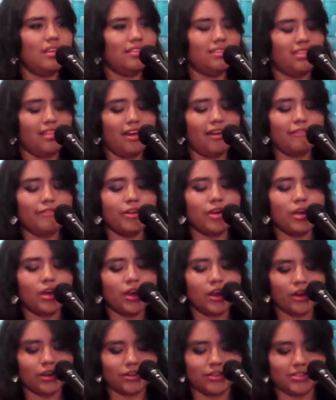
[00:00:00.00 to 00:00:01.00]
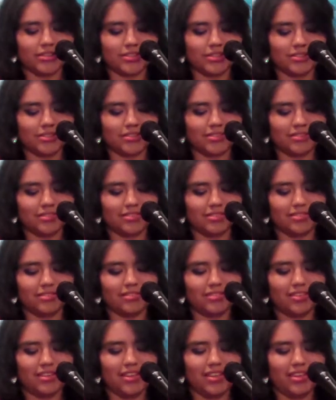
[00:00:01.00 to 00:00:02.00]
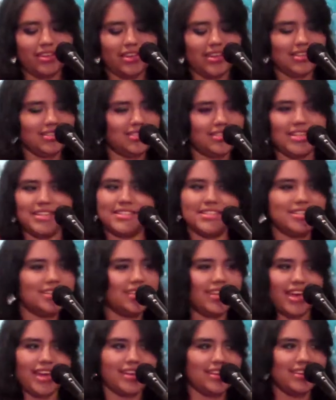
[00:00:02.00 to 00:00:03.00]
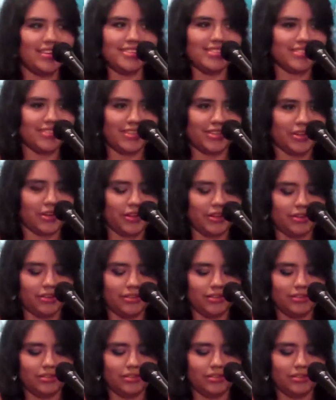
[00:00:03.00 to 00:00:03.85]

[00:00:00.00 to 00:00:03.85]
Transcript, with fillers: Love hurts. It doesn't get easier.